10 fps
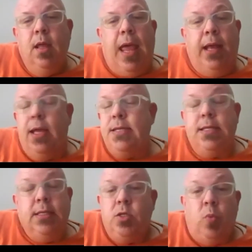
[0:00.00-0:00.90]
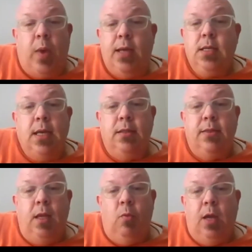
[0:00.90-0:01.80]
And I didn't direct
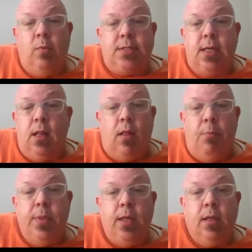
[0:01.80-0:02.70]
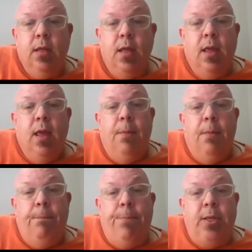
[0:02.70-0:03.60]
anything when I was at Columbia,
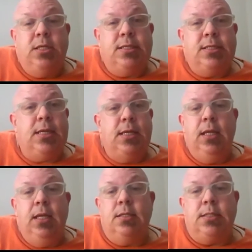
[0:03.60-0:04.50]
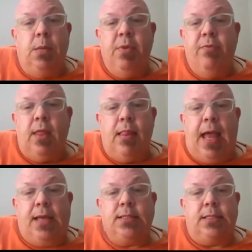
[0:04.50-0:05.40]
but just sitting in some of the
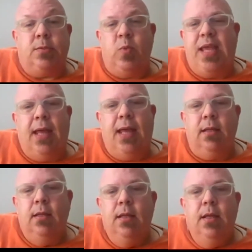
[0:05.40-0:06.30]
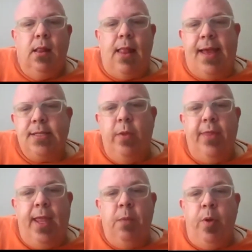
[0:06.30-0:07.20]
classes, we had a class with
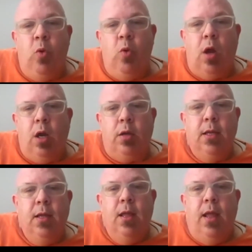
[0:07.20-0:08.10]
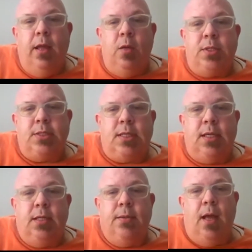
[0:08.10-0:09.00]
Ann Bogart, and it was a